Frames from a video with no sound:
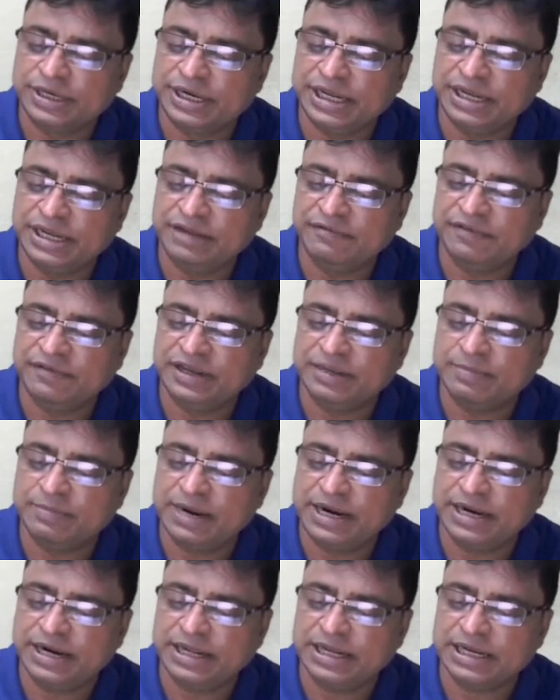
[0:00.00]
dv
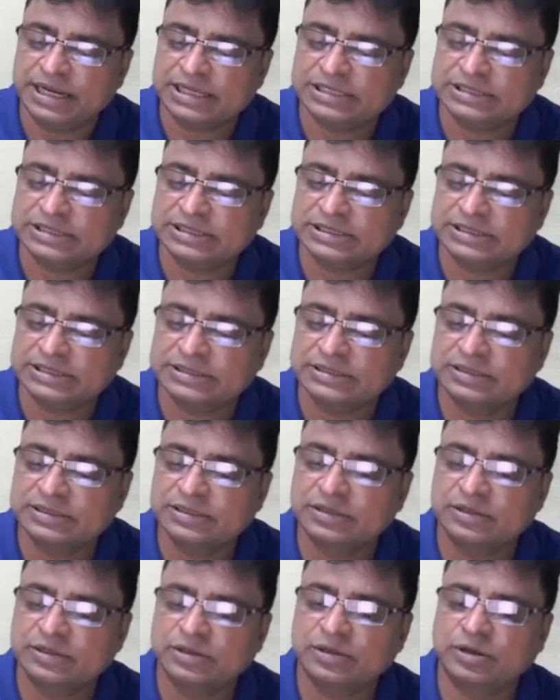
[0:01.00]
by dx.
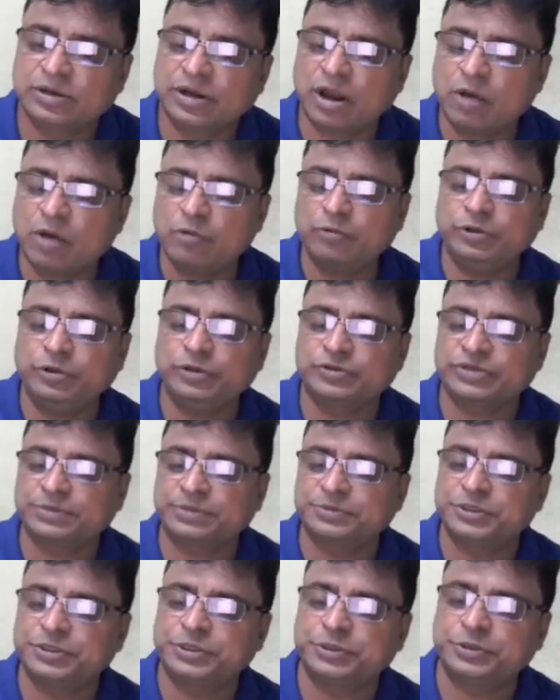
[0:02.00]
Now you
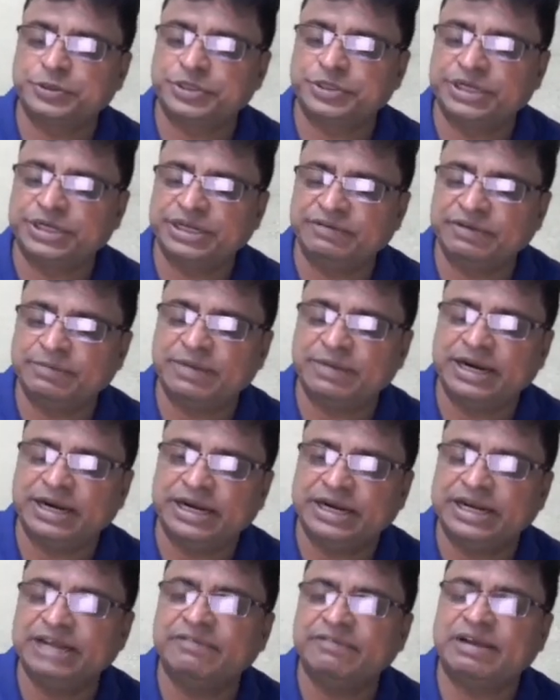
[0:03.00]
substitute to dy
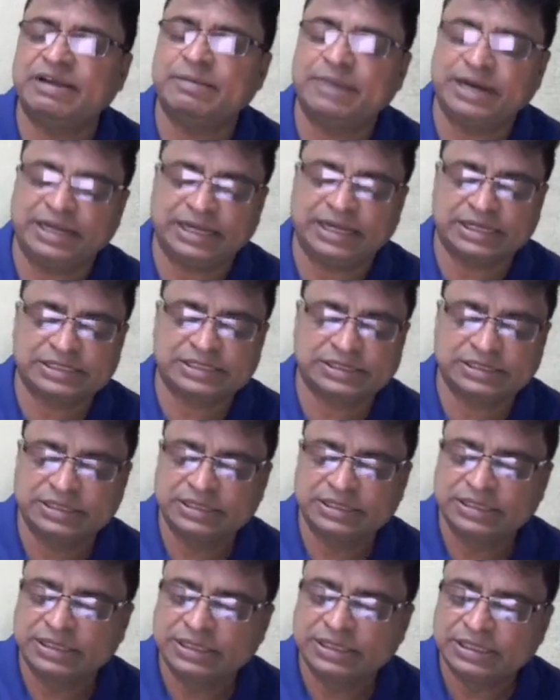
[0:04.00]
by dx.
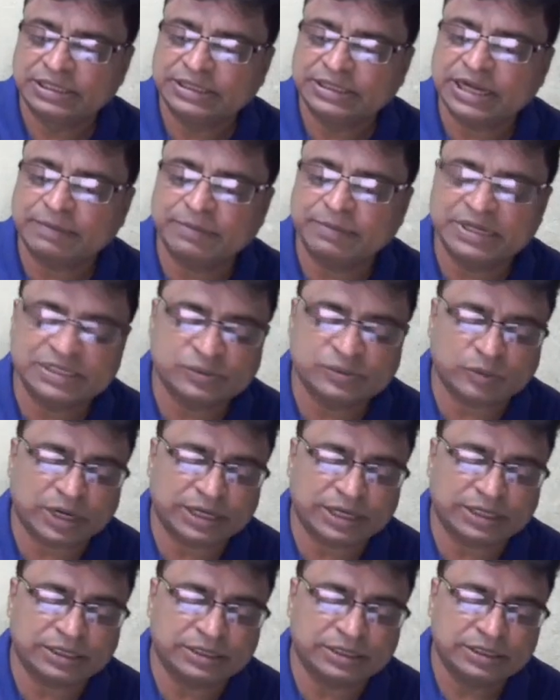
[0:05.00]
That means
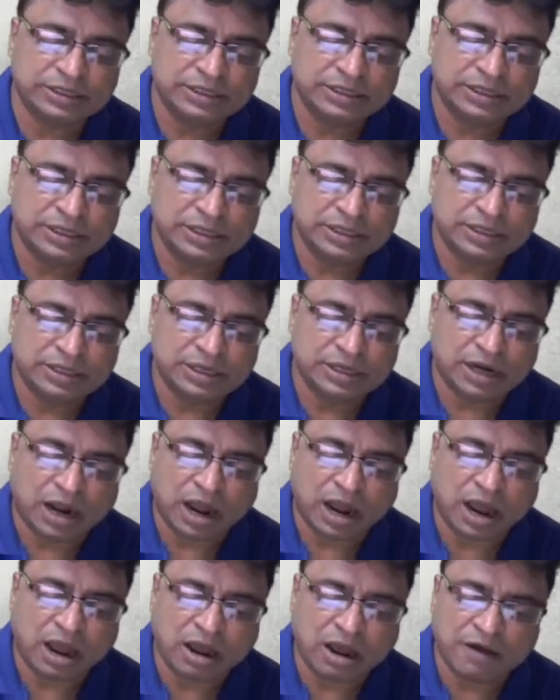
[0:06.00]
what?
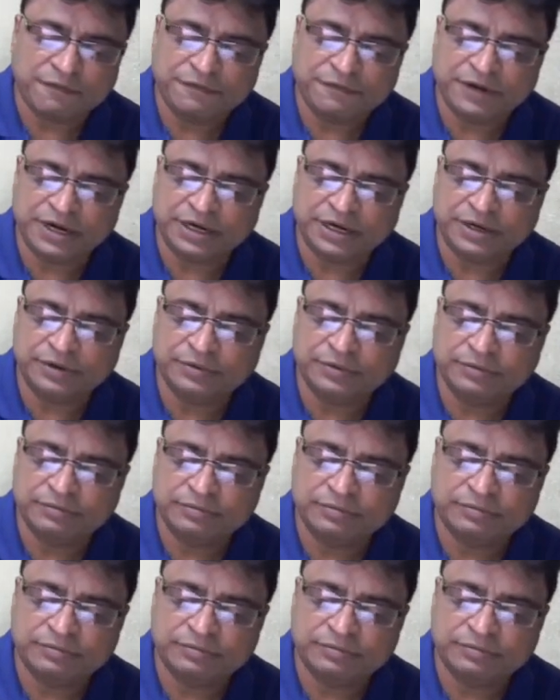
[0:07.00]
Half into